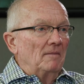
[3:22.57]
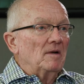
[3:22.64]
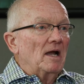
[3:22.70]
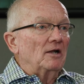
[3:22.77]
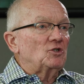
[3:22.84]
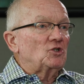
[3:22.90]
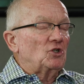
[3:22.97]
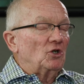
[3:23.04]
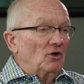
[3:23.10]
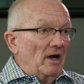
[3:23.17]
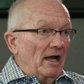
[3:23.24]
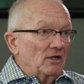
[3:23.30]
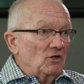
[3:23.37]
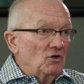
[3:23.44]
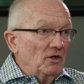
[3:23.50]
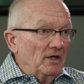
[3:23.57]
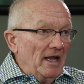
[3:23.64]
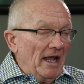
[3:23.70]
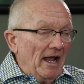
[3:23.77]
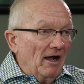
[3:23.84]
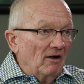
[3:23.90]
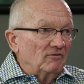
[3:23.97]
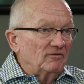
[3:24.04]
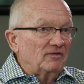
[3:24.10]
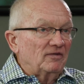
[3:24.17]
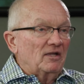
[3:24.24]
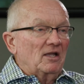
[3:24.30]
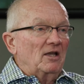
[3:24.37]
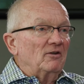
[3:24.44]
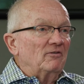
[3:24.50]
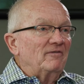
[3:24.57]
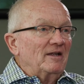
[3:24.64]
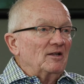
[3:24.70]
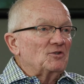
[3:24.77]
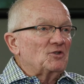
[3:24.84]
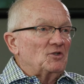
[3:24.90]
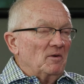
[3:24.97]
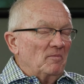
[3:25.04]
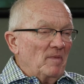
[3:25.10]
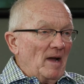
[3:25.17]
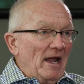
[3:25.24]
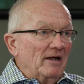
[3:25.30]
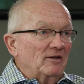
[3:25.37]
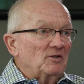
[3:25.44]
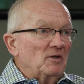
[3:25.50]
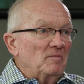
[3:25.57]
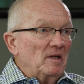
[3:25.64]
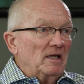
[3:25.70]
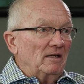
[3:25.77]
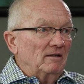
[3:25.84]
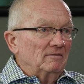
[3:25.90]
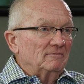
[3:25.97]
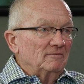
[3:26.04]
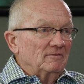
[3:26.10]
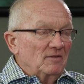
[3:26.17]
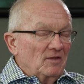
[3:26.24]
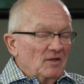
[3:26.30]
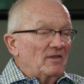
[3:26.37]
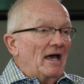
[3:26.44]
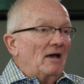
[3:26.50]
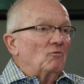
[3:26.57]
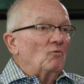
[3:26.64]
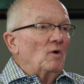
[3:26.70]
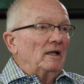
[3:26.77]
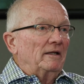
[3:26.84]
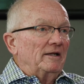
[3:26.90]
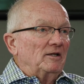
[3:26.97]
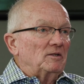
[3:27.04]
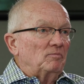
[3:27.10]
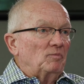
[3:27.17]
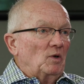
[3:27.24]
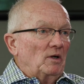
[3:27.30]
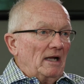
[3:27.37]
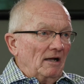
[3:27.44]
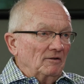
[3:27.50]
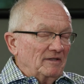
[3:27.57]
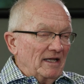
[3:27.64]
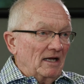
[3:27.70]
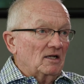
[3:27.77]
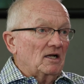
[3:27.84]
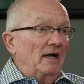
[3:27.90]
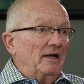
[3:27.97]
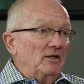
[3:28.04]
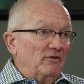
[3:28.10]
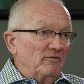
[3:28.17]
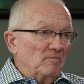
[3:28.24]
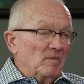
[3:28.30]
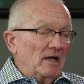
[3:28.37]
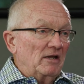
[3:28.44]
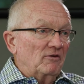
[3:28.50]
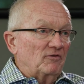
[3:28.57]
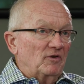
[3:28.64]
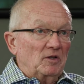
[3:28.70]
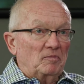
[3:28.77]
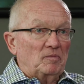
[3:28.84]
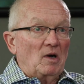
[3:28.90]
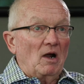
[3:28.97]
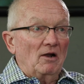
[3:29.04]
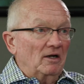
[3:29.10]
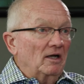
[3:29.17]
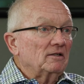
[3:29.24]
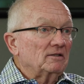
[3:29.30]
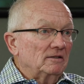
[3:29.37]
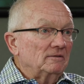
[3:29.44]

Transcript: not sure I could have convinced a bank to be that willing to put out that kind of money for the product.